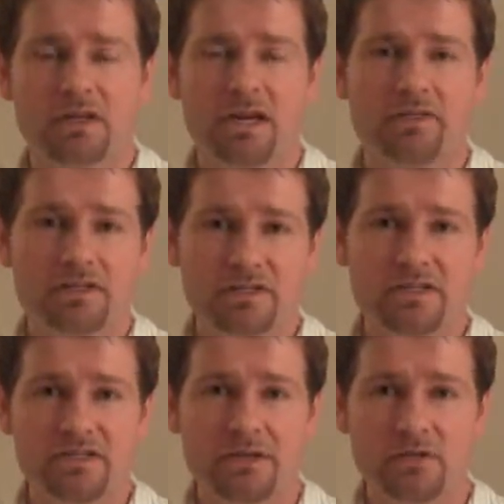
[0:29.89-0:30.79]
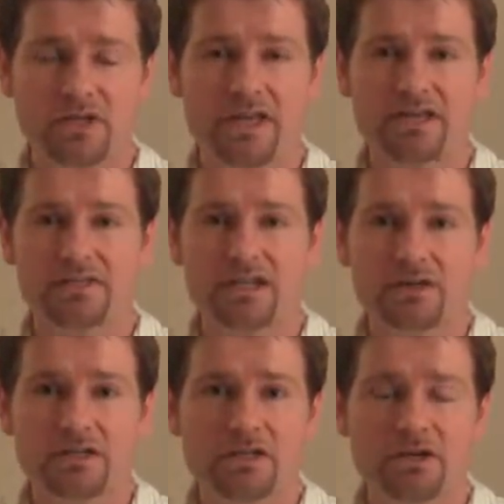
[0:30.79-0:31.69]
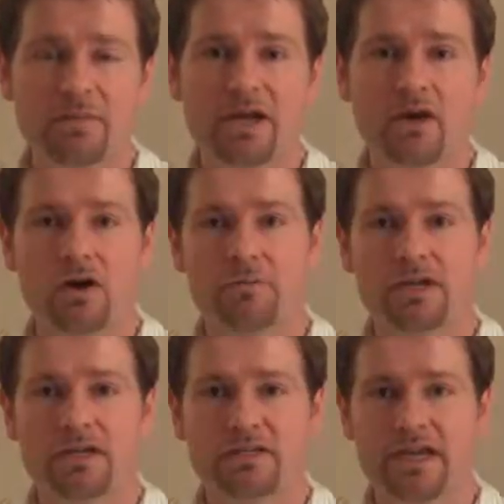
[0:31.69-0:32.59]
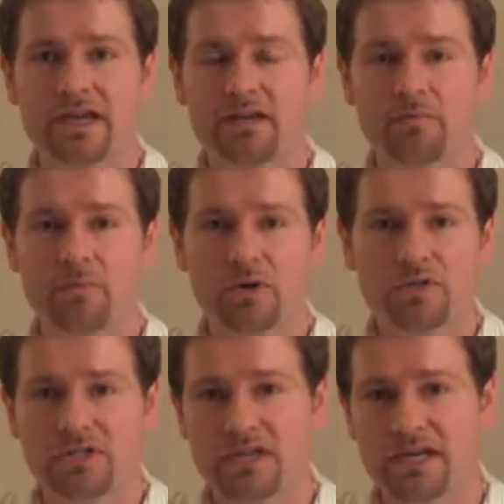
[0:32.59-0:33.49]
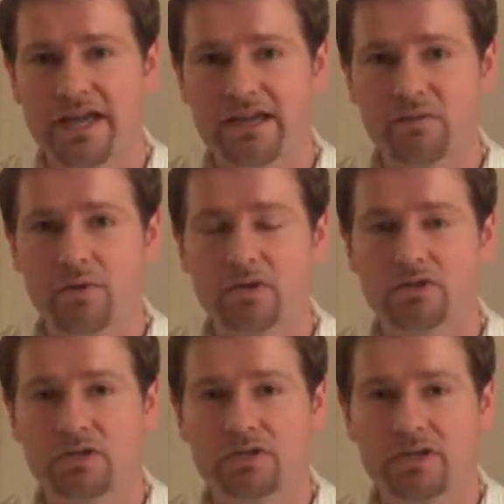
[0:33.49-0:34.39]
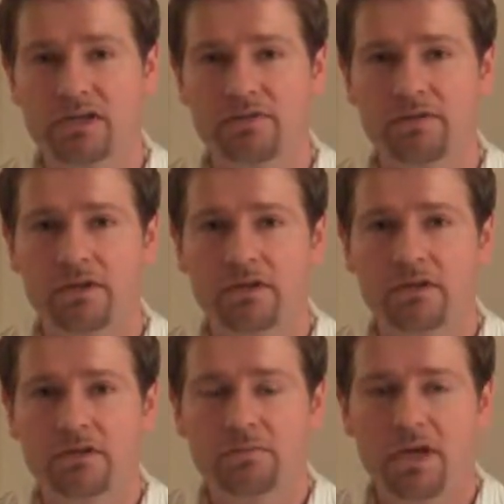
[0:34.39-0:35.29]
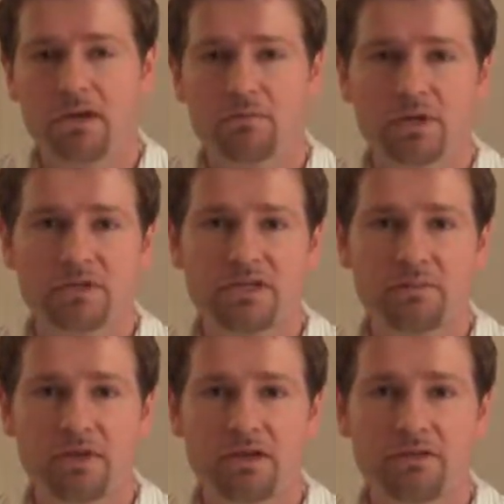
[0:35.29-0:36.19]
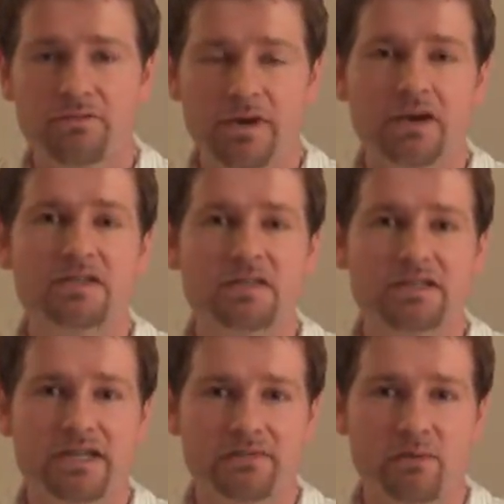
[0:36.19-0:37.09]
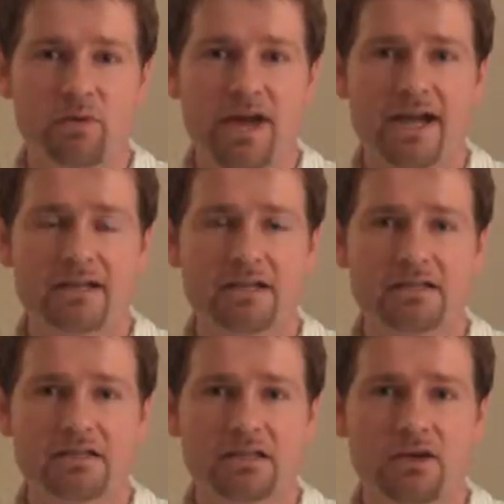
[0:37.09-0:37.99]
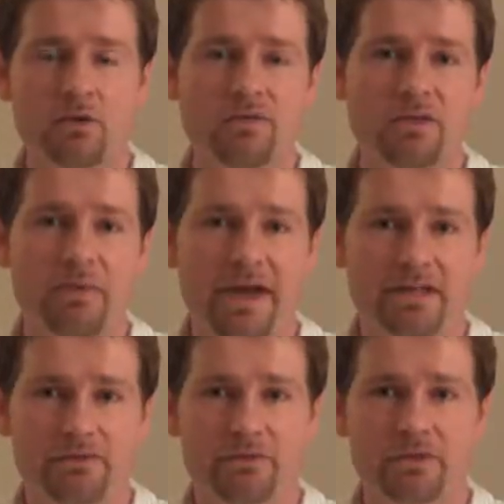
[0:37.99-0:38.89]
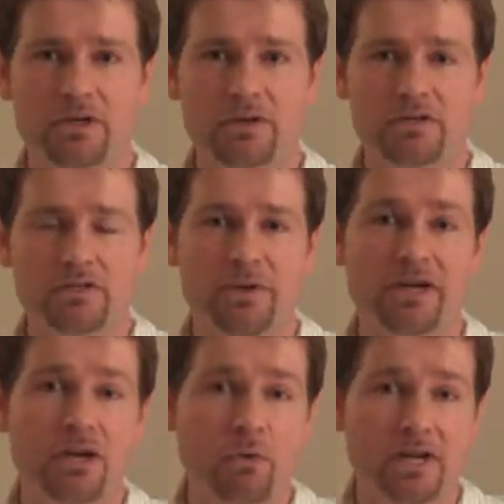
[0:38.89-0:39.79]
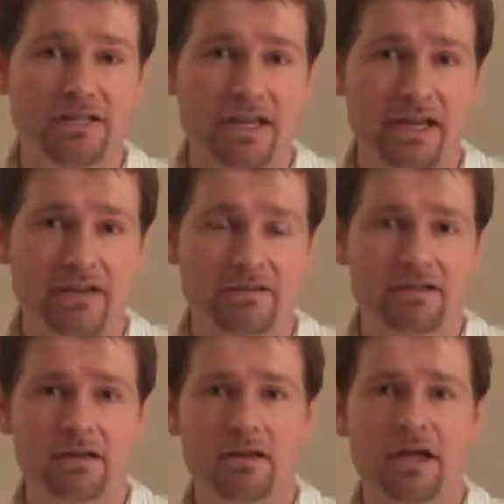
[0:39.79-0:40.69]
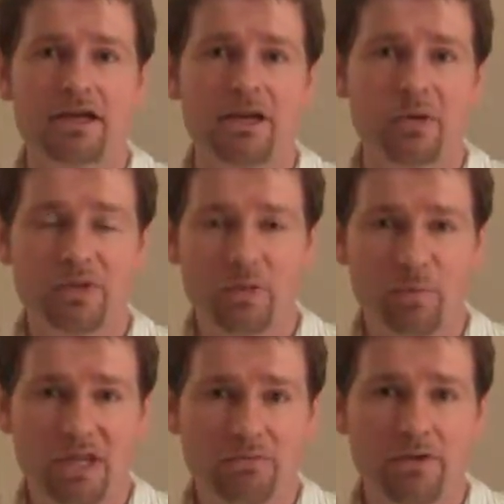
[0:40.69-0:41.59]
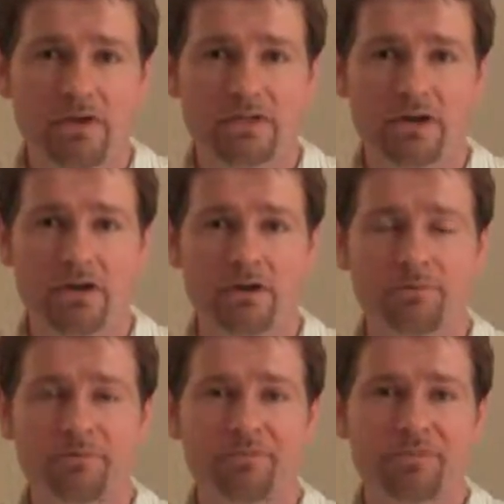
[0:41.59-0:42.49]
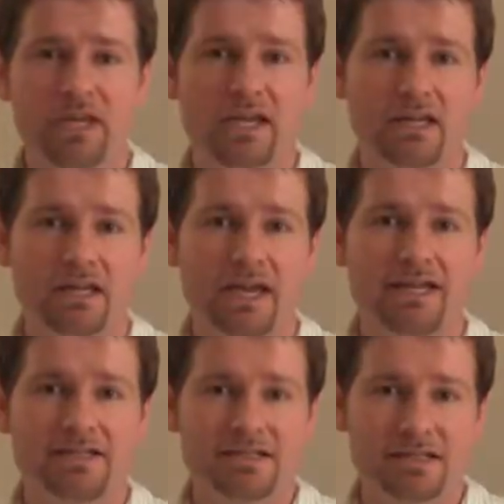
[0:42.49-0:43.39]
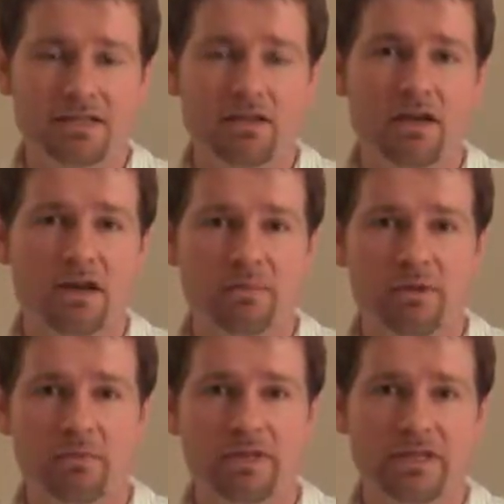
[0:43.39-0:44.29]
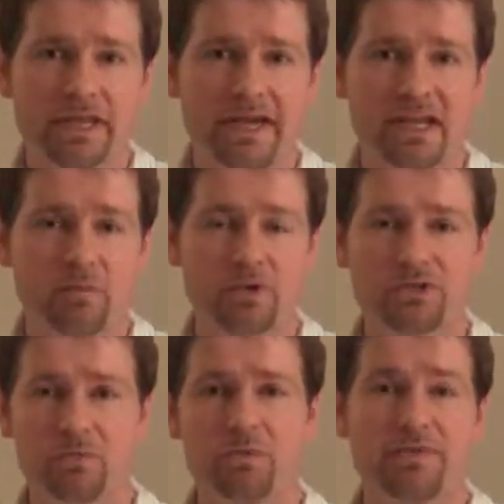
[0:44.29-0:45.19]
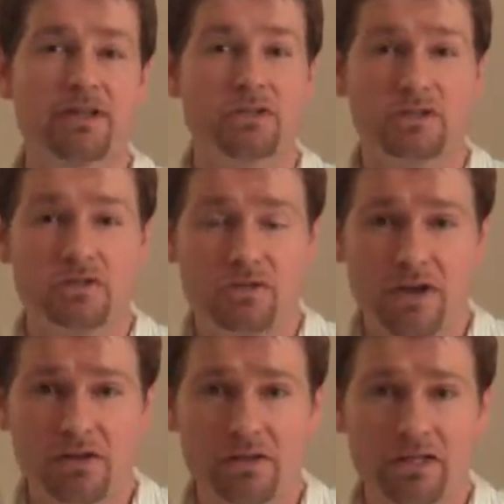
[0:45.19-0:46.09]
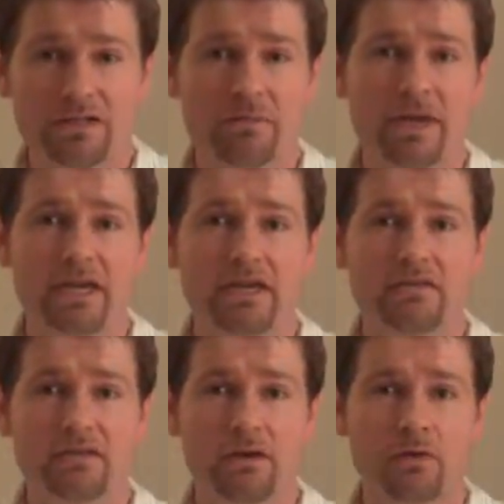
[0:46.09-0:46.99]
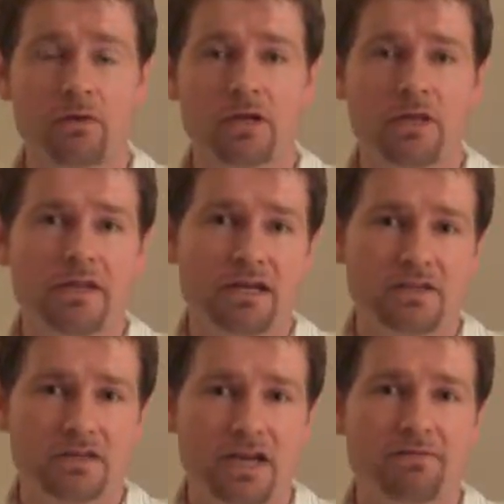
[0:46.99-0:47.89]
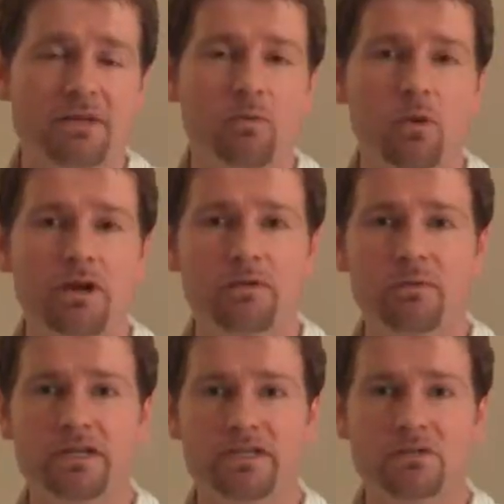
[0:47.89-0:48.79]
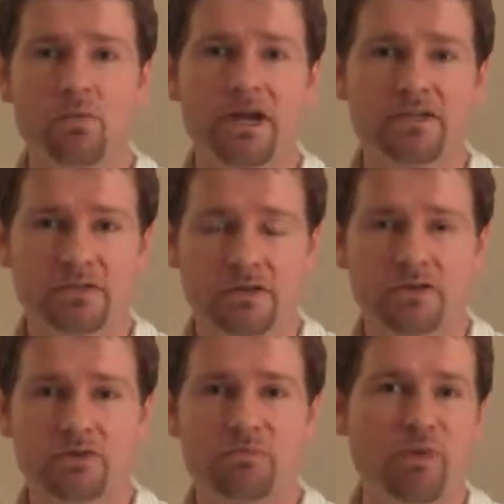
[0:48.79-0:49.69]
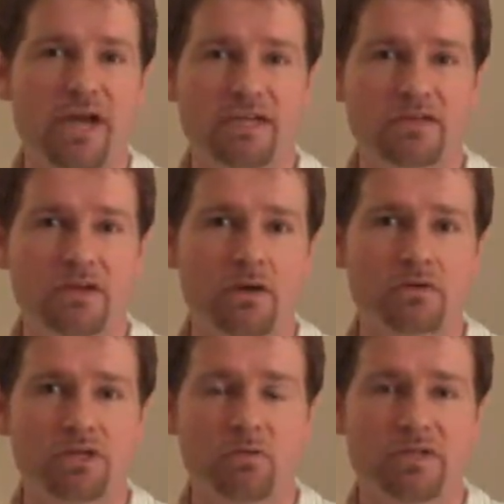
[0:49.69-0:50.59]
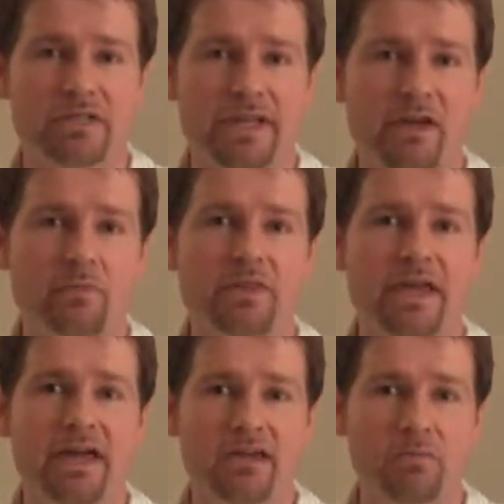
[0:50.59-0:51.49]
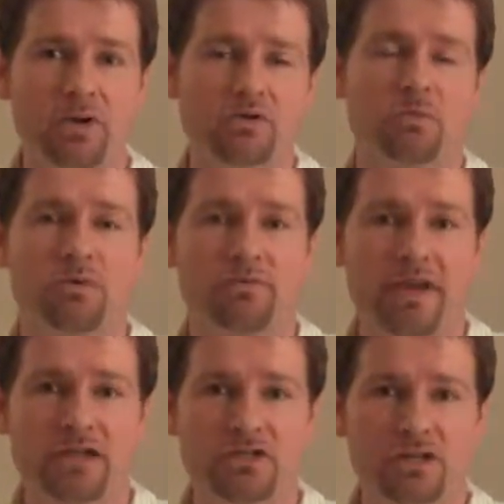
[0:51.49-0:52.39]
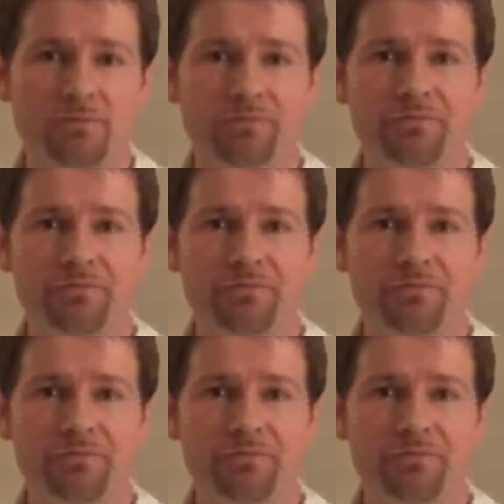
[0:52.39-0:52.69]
Now, this is a subject that is near and dear to my heart because I am personally an acupuncturist, and I've built up a very successful practice over the past few years. So I know what it takes, I know what the pitfalls are, and I see a lot of people in the acupuncture profession struggling to make it. So that is definitely one of the reasons why I started Dream Practice Coaching, was to help the acupuncture profession.